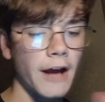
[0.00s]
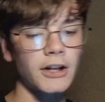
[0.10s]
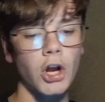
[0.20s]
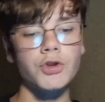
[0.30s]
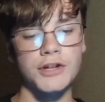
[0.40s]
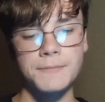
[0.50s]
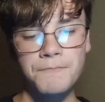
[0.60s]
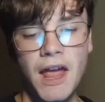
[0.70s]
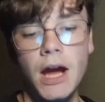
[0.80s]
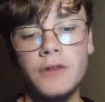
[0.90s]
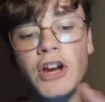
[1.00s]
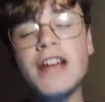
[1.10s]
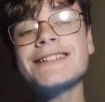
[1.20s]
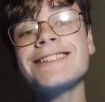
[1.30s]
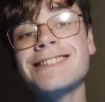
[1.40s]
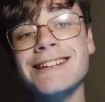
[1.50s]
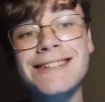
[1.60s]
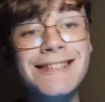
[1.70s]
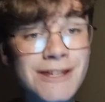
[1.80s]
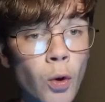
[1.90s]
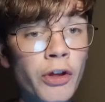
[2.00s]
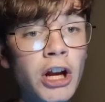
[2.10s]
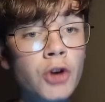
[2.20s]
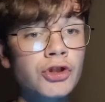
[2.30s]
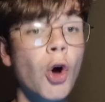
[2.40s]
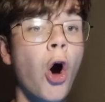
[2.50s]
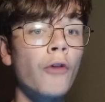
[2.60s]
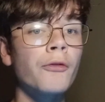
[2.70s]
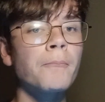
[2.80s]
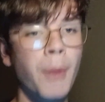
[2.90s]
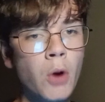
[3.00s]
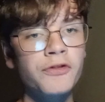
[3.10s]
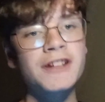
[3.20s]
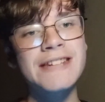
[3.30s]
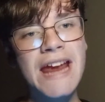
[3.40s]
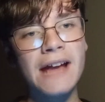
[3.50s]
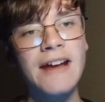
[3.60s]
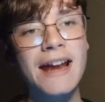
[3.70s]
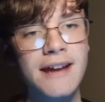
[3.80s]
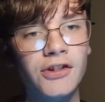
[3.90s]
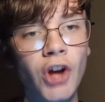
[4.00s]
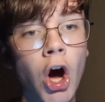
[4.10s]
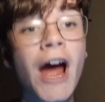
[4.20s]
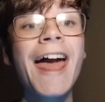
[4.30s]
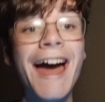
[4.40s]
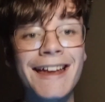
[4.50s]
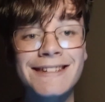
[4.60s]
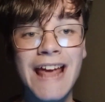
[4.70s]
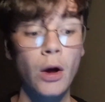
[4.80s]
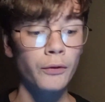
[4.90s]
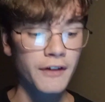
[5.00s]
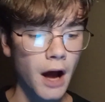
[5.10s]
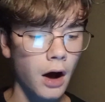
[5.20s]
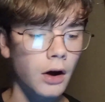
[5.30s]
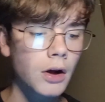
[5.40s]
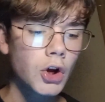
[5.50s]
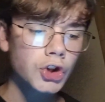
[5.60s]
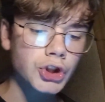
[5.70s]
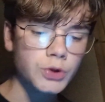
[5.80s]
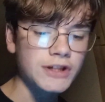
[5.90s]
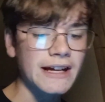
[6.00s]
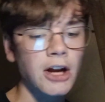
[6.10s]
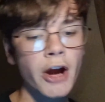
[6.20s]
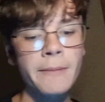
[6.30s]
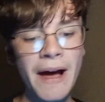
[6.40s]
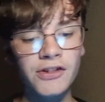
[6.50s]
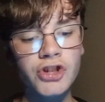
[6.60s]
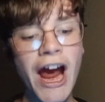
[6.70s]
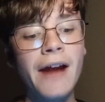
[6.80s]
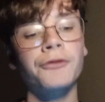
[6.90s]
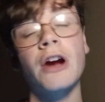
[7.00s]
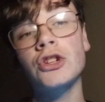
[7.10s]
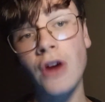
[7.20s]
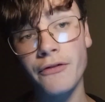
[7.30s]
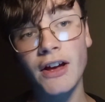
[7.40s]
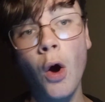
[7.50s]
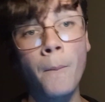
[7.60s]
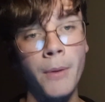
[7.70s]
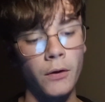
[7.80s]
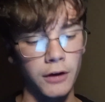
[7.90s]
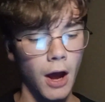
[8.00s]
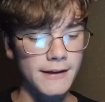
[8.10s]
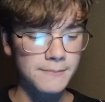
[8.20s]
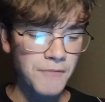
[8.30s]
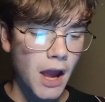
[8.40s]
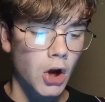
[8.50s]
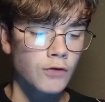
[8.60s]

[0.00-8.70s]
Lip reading: Line closures. The 1960s saw the closures of both the DN and SR and LVR due to decline in passenger and freight traffic on both lines.